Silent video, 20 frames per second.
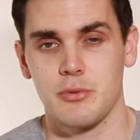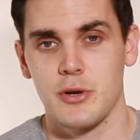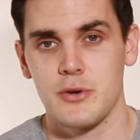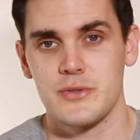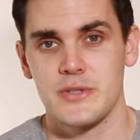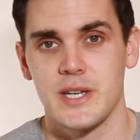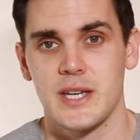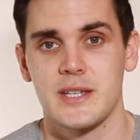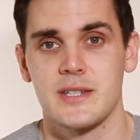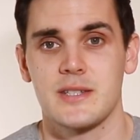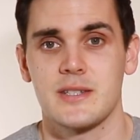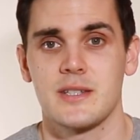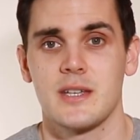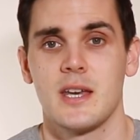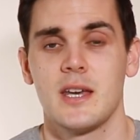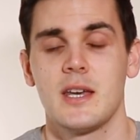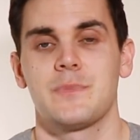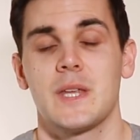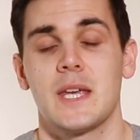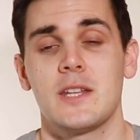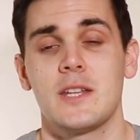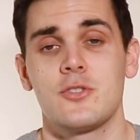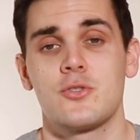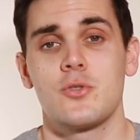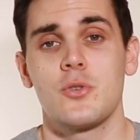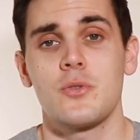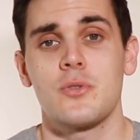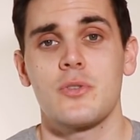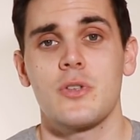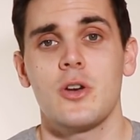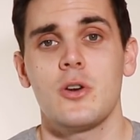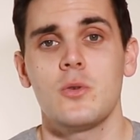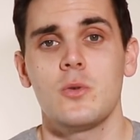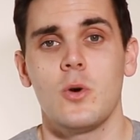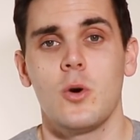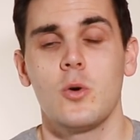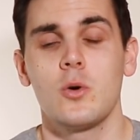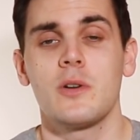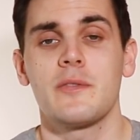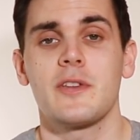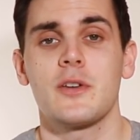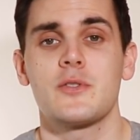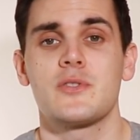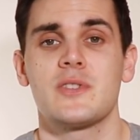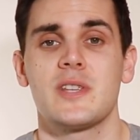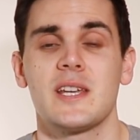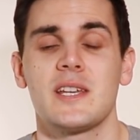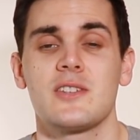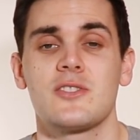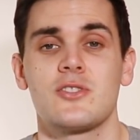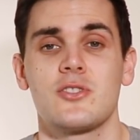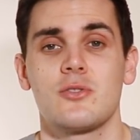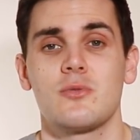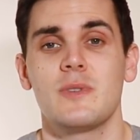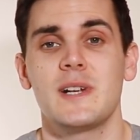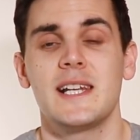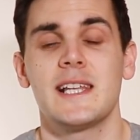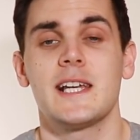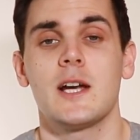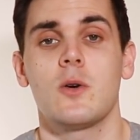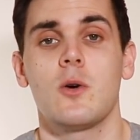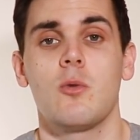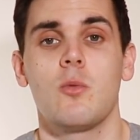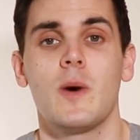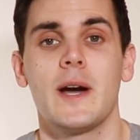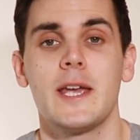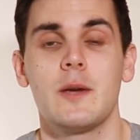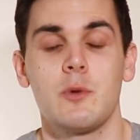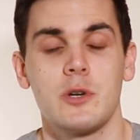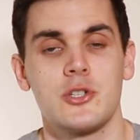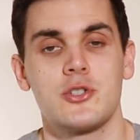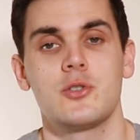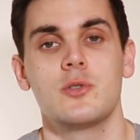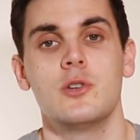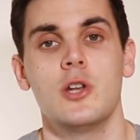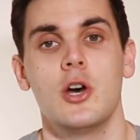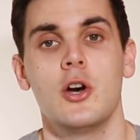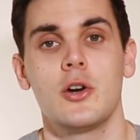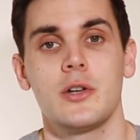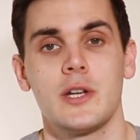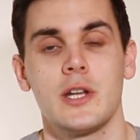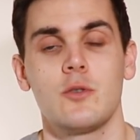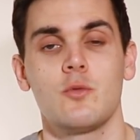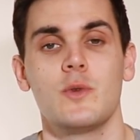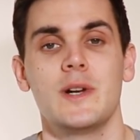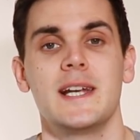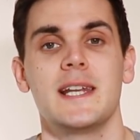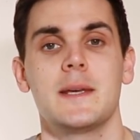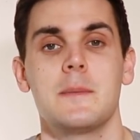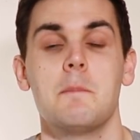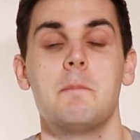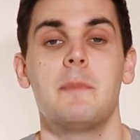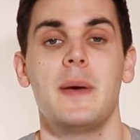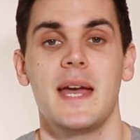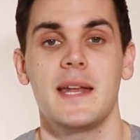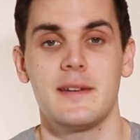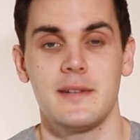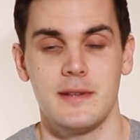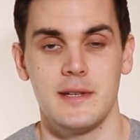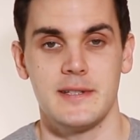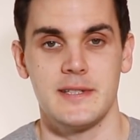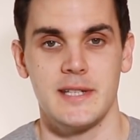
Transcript: process. In truth though, all of those things should really go away once you learn and really embed the